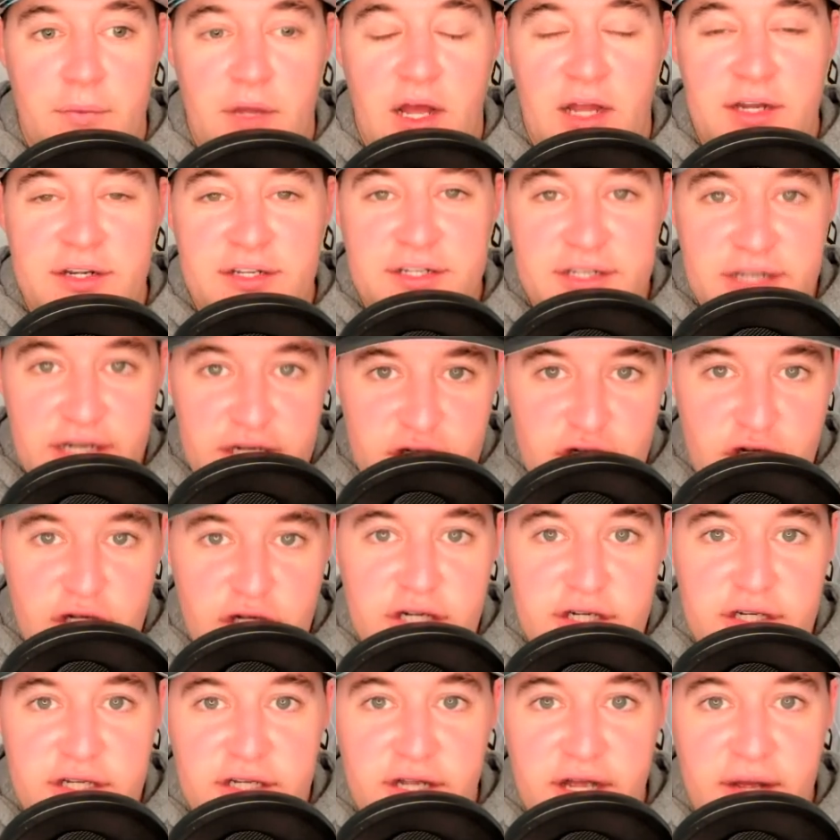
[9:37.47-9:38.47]

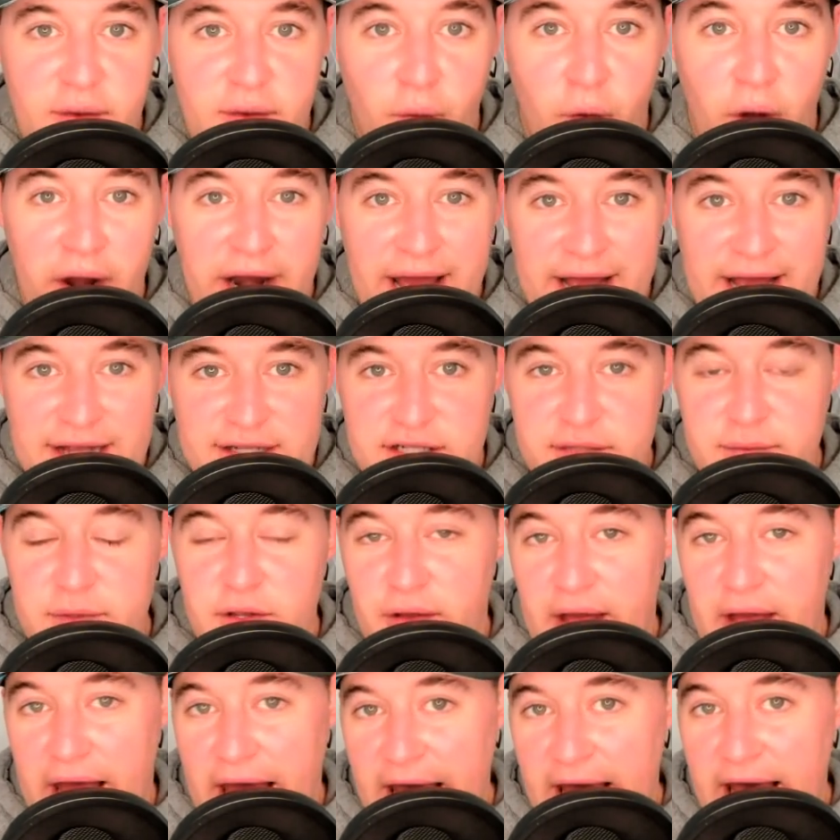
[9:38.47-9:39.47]
addition to what
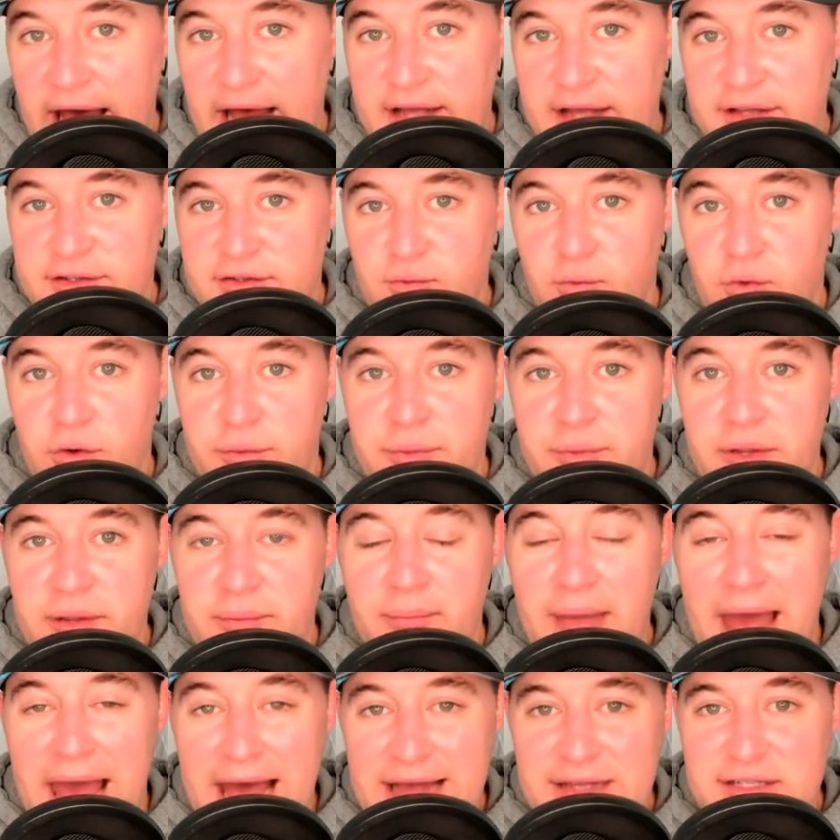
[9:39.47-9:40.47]
SMU has would be
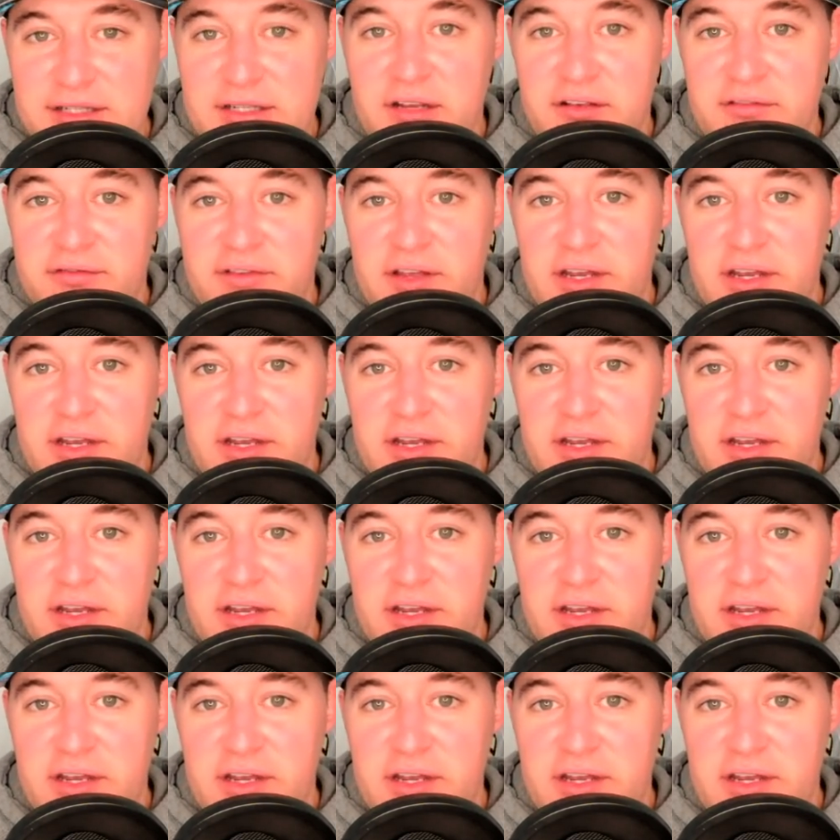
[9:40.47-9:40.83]
massive.